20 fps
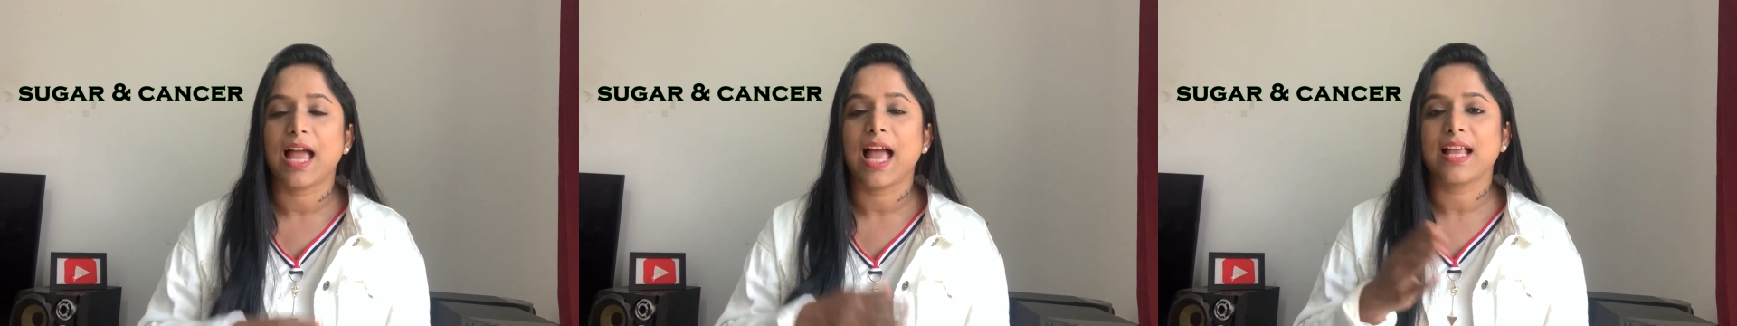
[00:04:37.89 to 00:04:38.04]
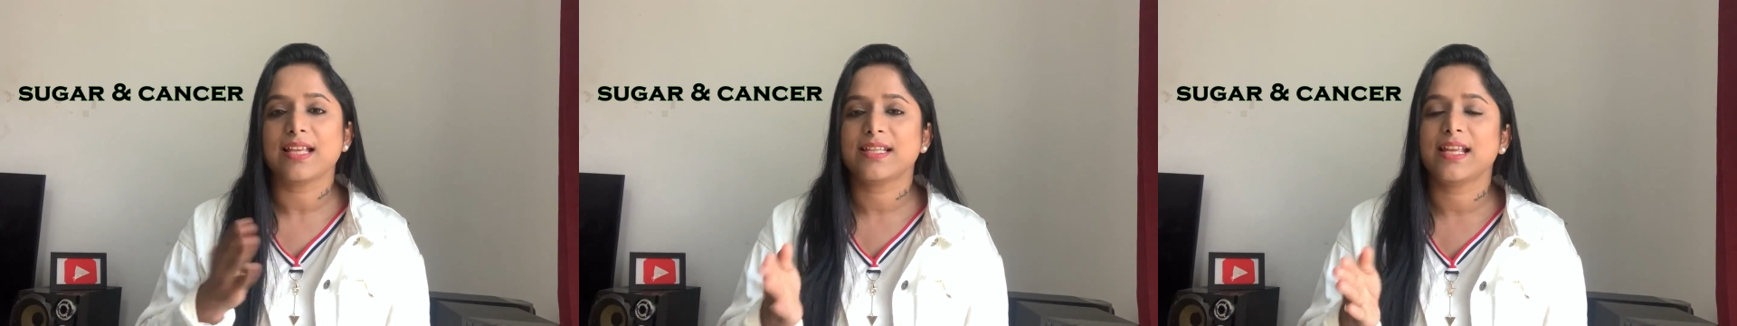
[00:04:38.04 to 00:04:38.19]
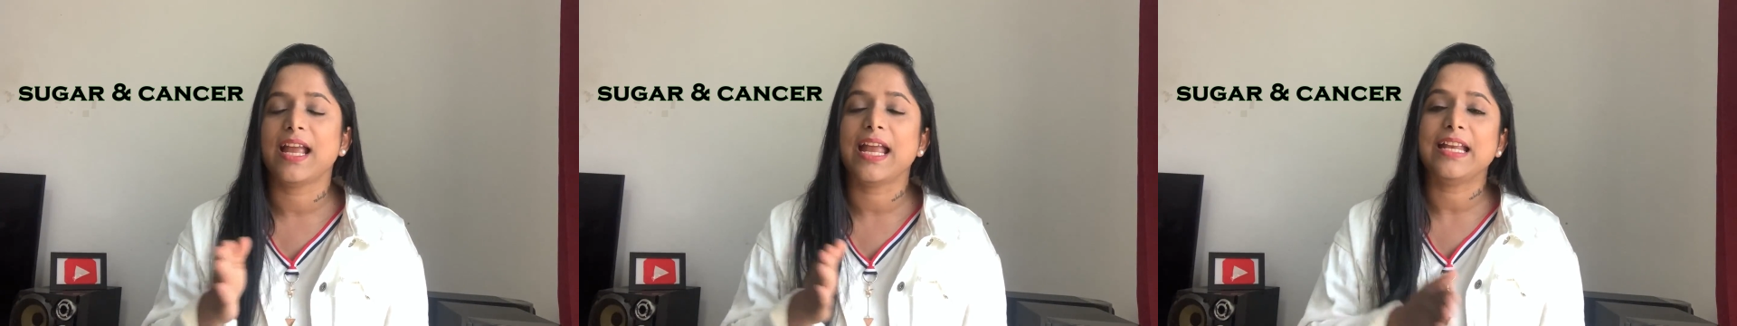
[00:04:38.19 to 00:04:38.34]

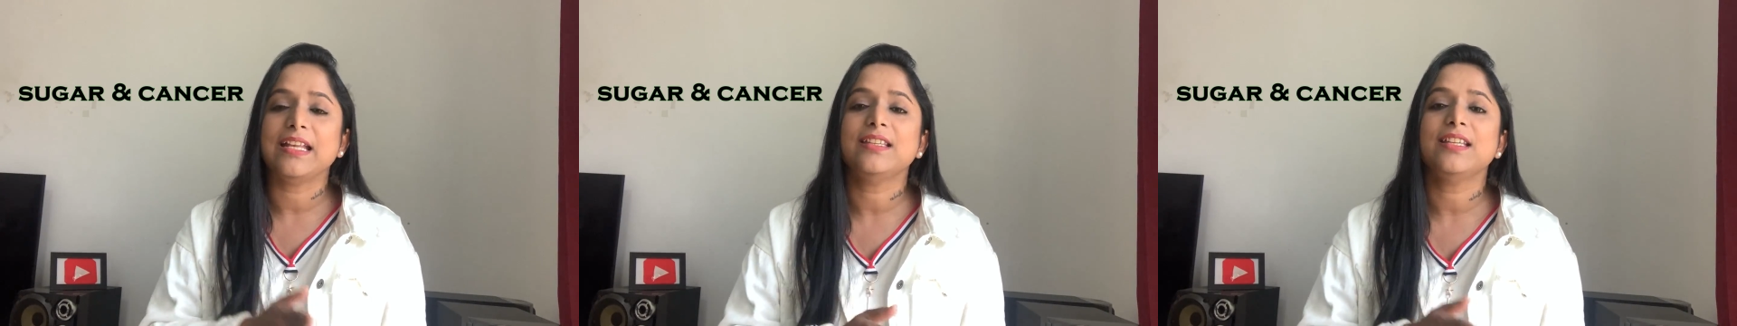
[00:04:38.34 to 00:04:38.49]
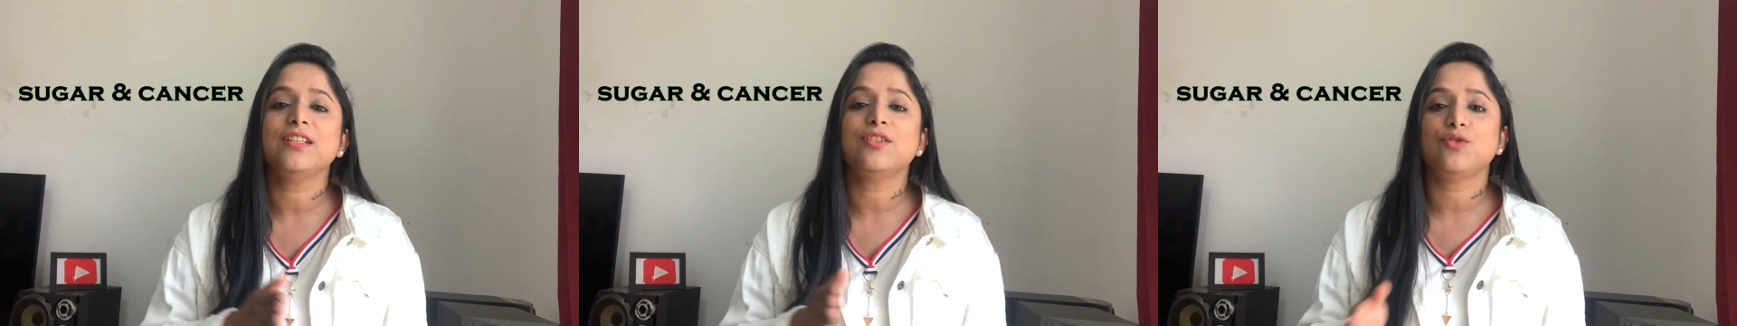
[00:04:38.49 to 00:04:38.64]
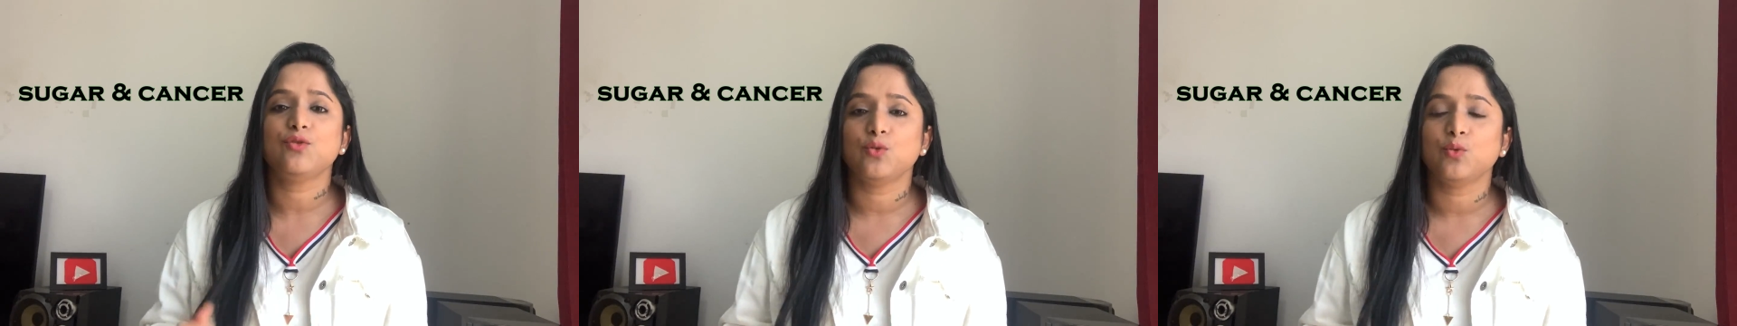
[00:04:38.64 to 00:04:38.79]
has
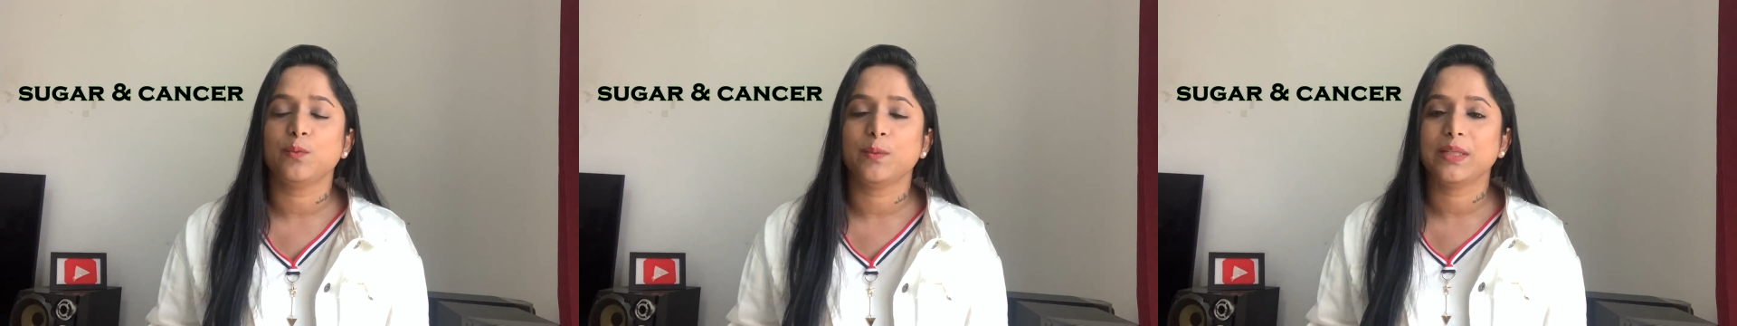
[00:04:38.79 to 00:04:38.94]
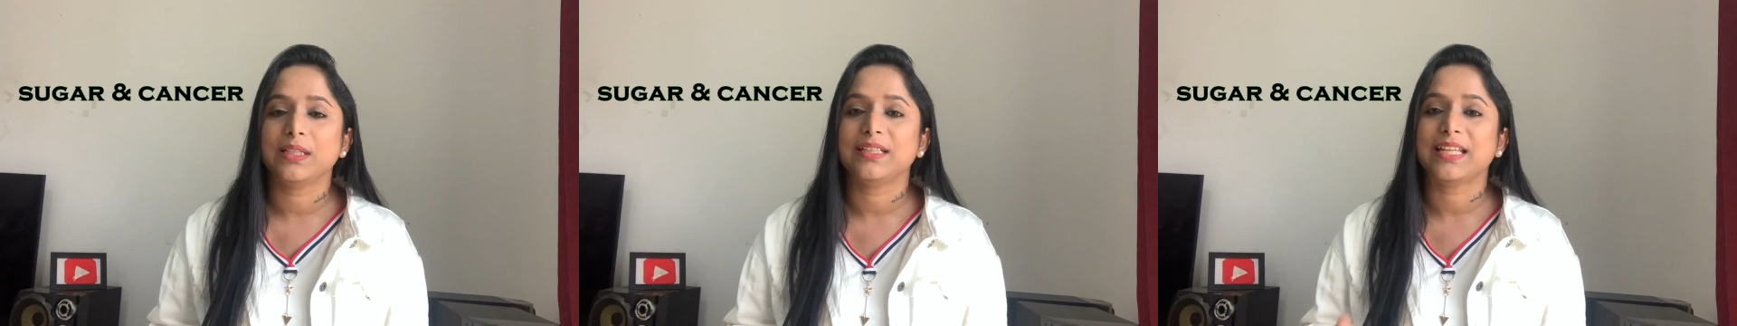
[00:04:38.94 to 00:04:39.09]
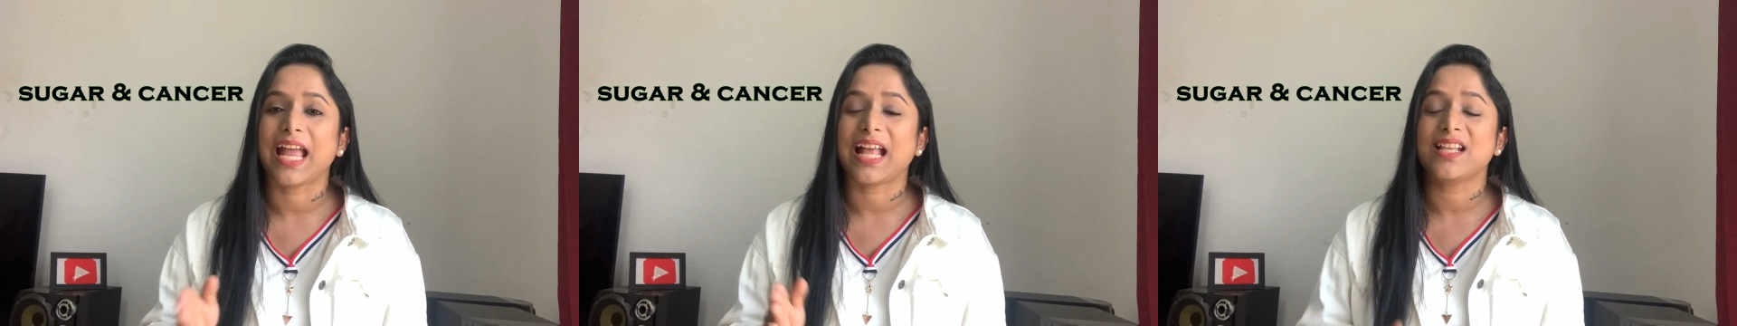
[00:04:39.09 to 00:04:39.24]
anything to do
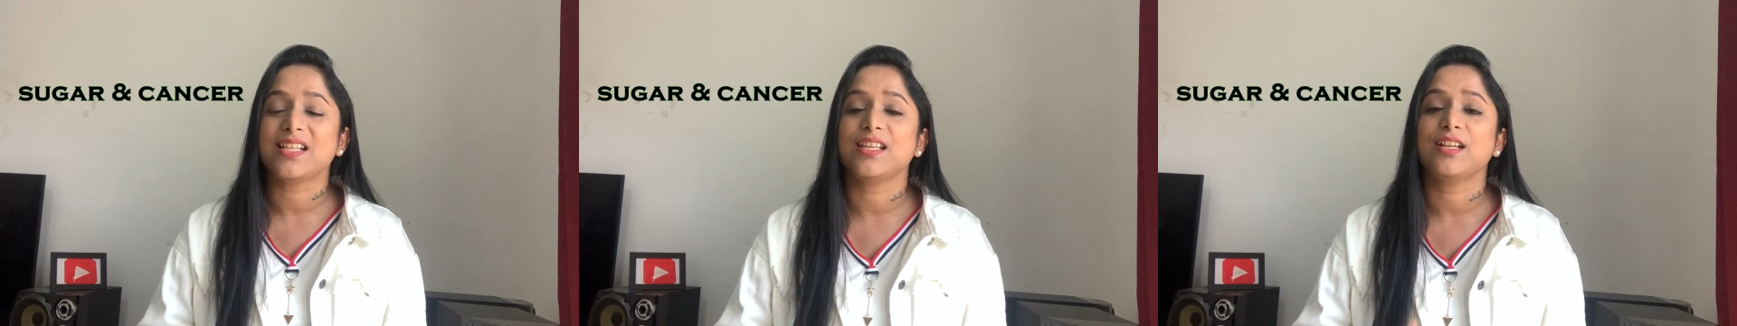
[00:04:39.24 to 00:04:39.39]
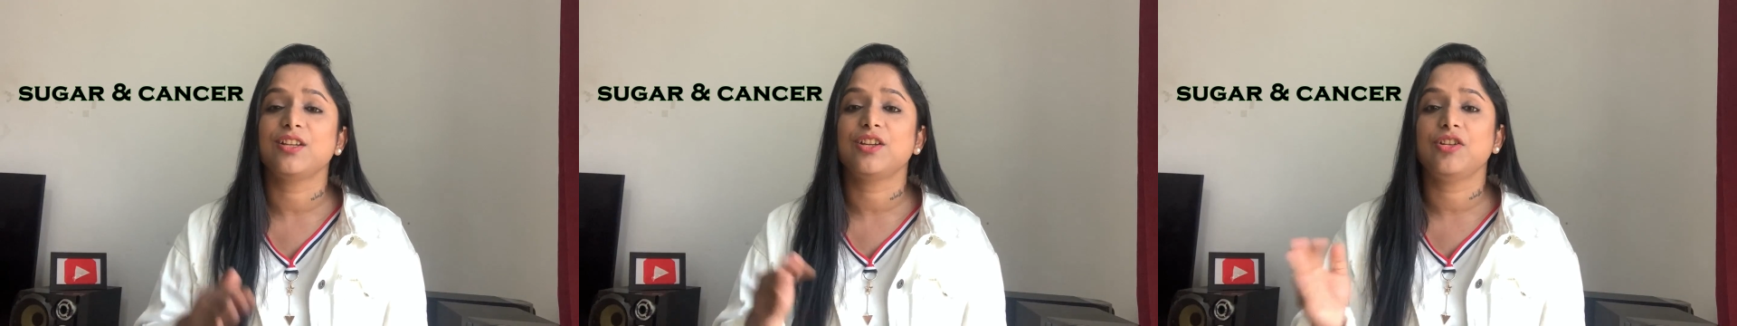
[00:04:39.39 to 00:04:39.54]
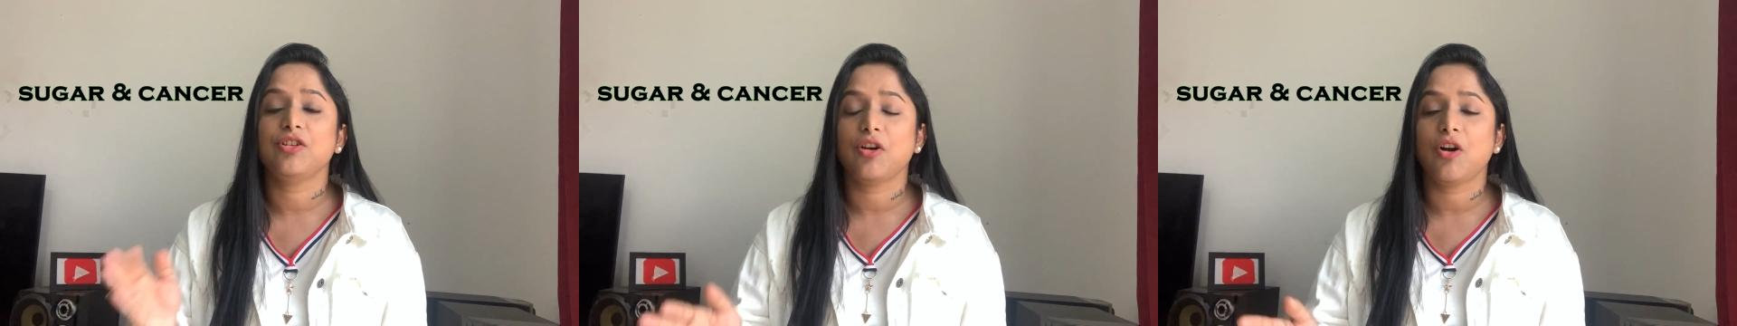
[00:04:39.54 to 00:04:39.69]
with cancer
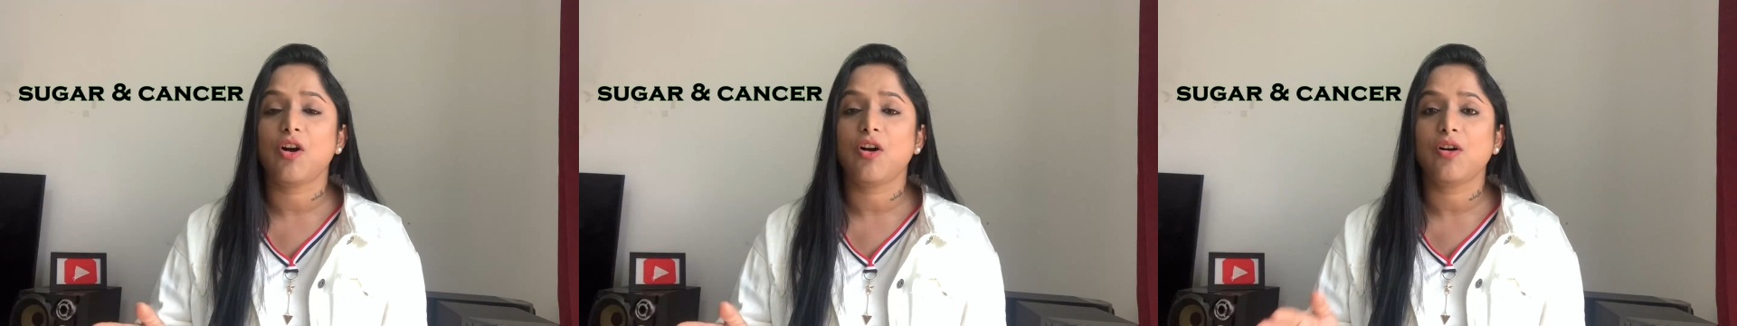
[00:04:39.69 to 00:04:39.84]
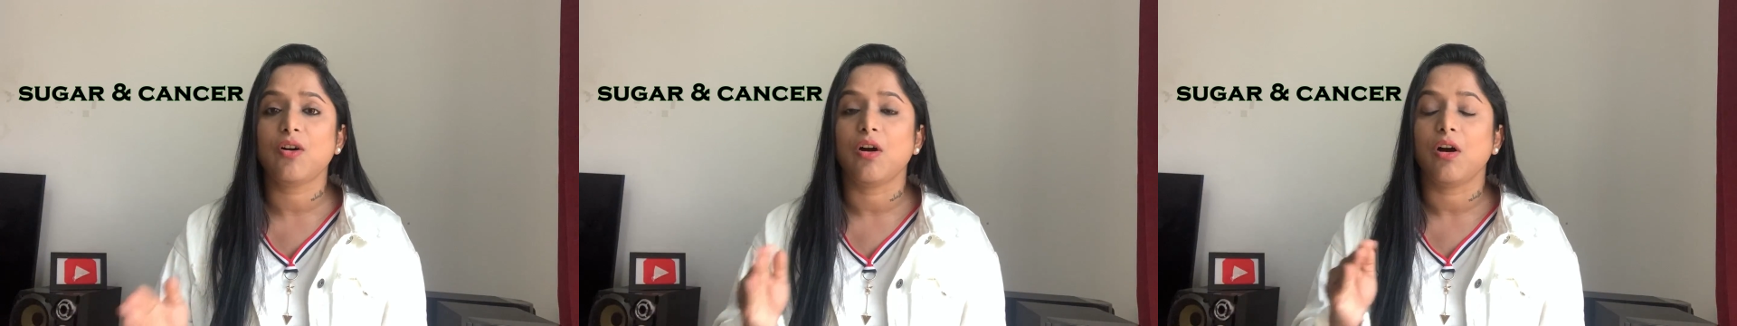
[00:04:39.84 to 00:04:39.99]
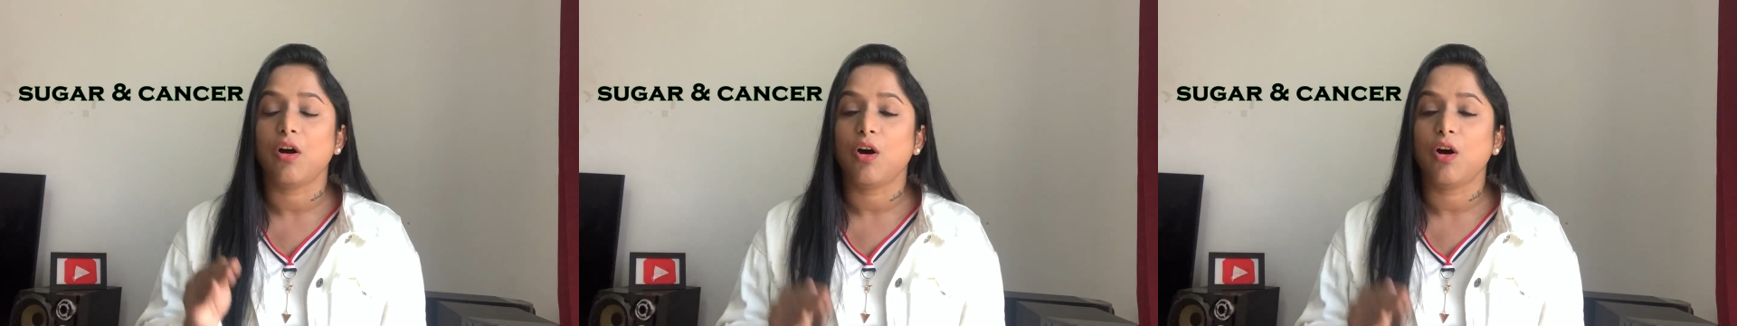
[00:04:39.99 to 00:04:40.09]
cure